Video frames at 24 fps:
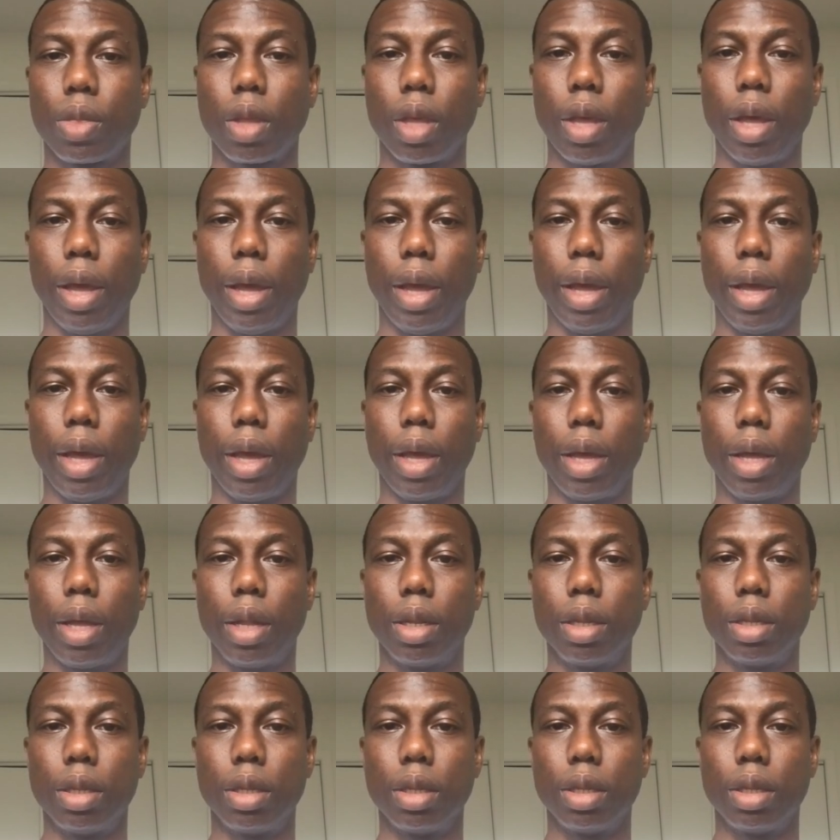
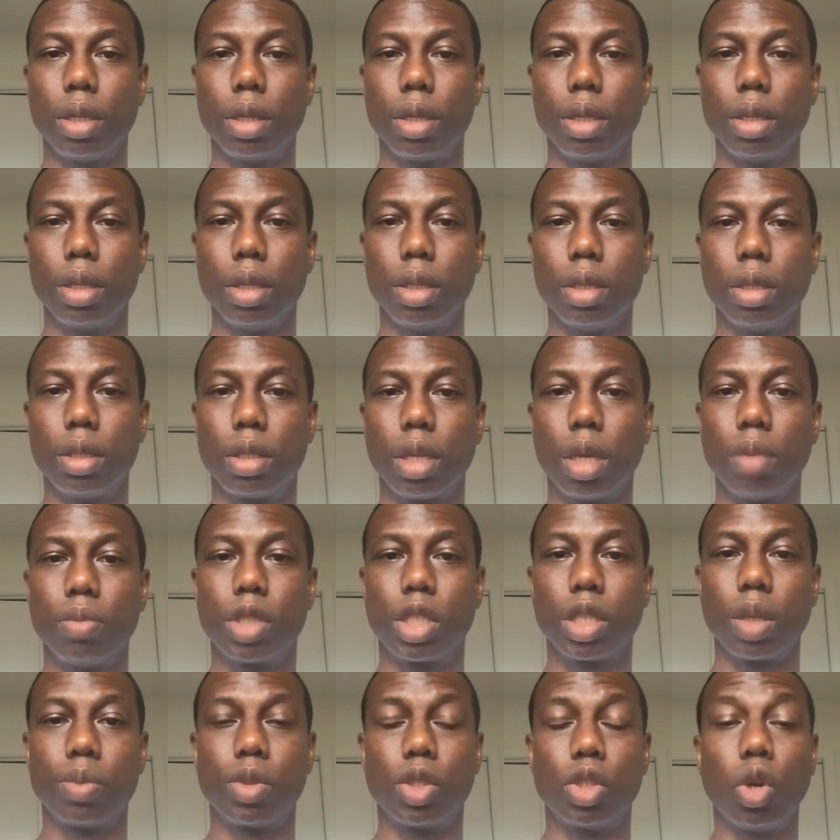and some
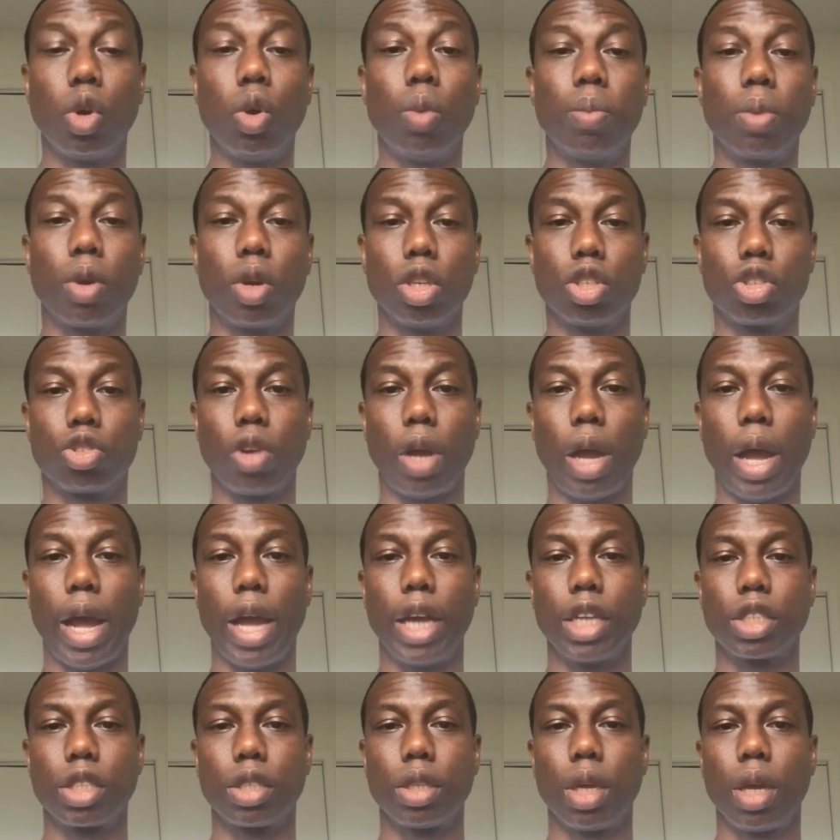ships don't burn
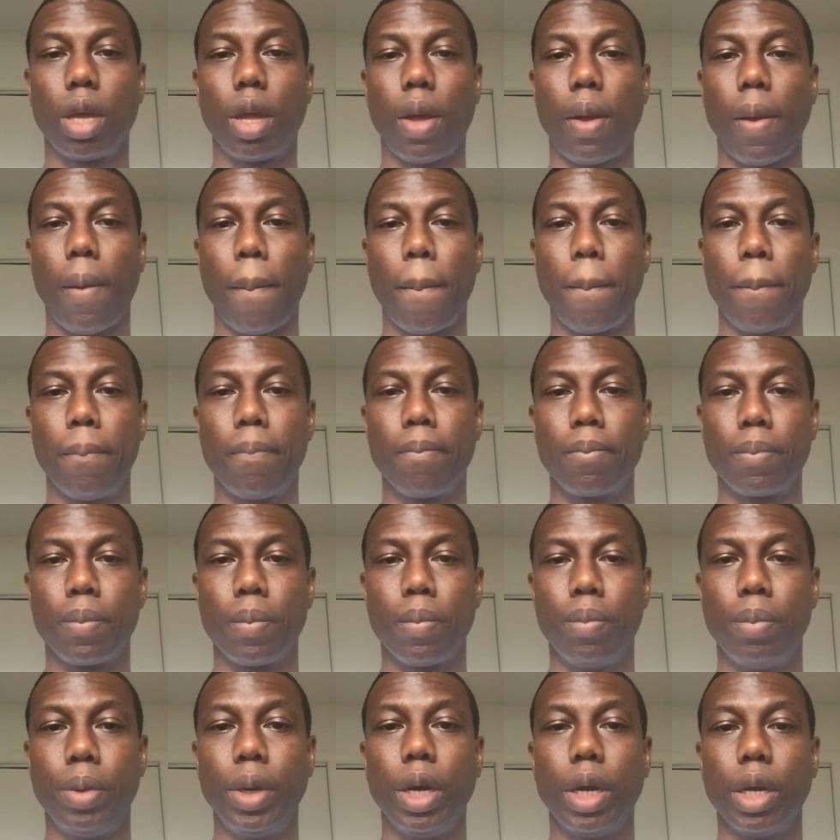trash.
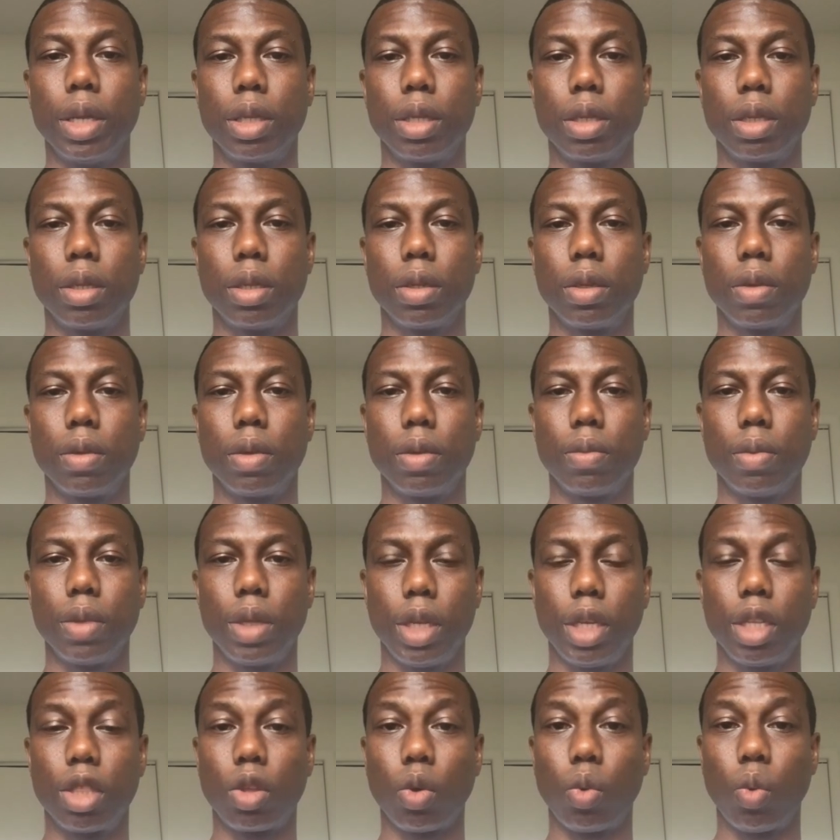But
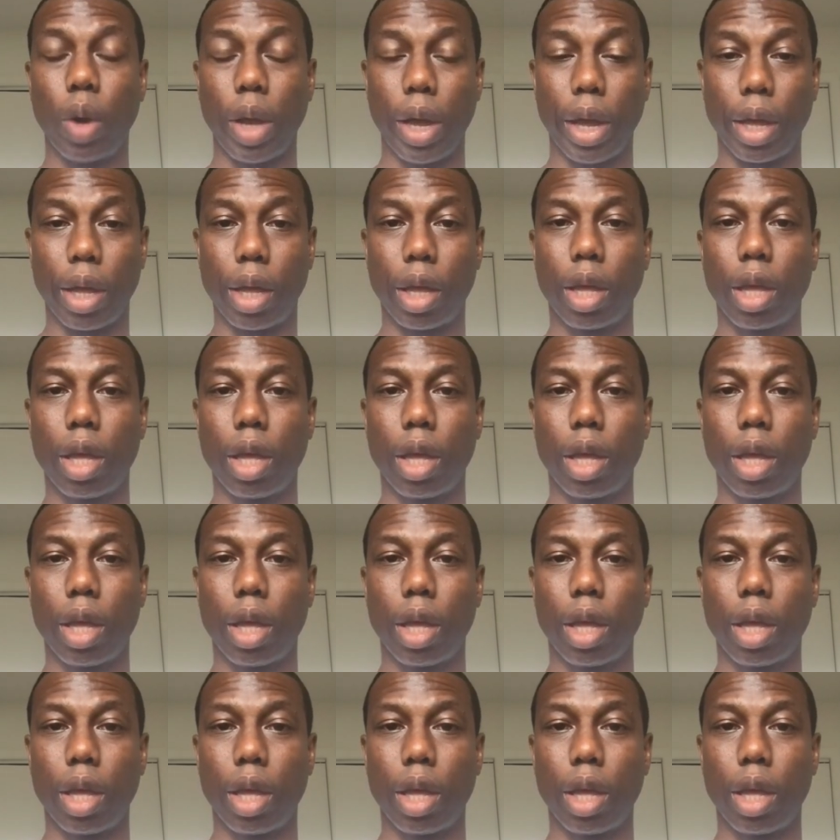either way,